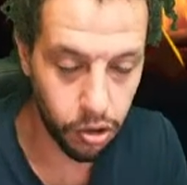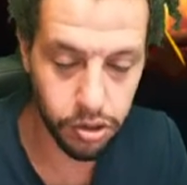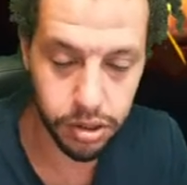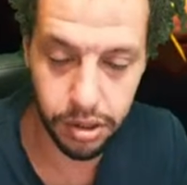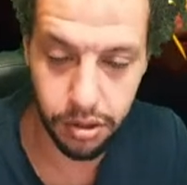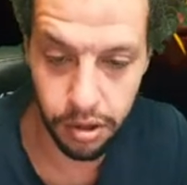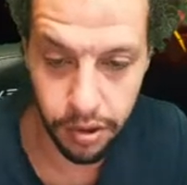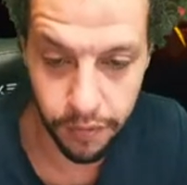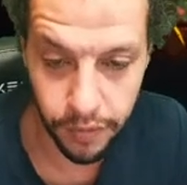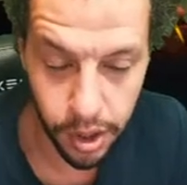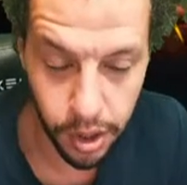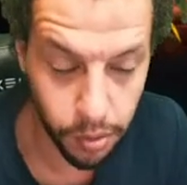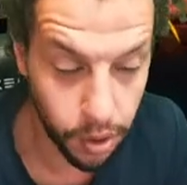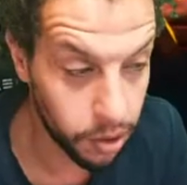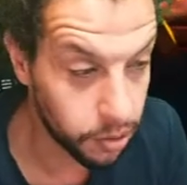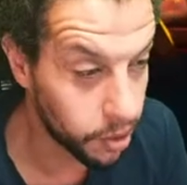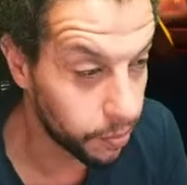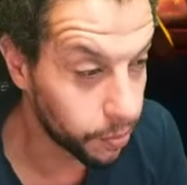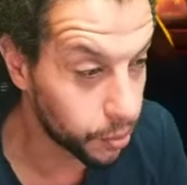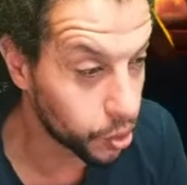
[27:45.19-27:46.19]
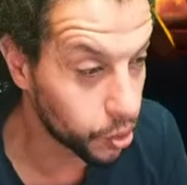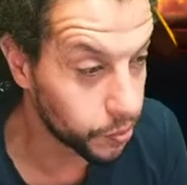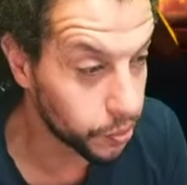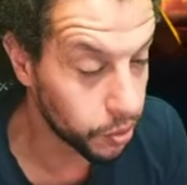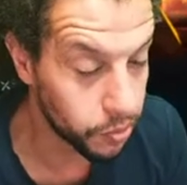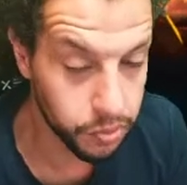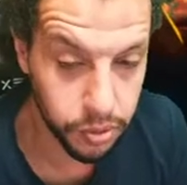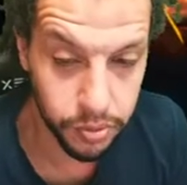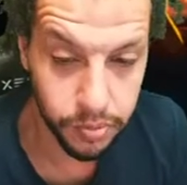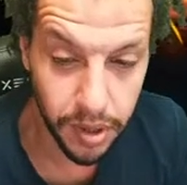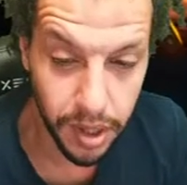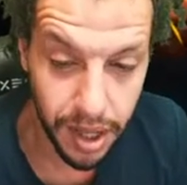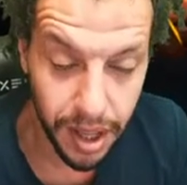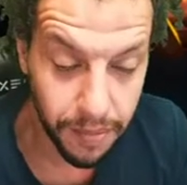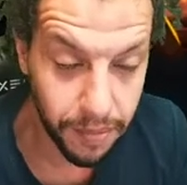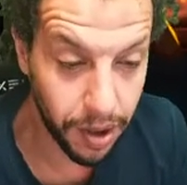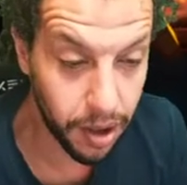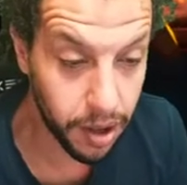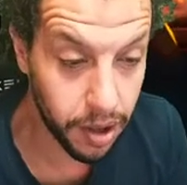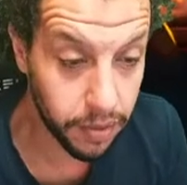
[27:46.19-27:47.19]
Oscar, you're very welcome, bro. Boom, boom.
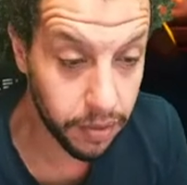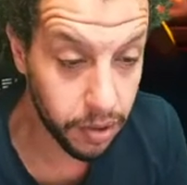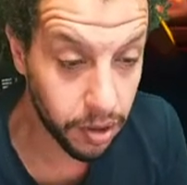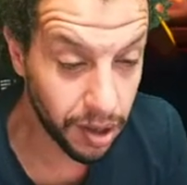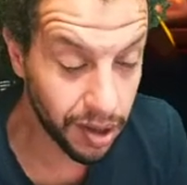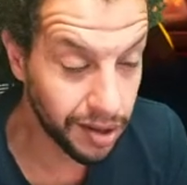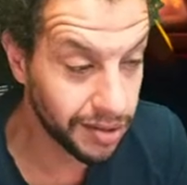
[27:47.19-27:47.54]
But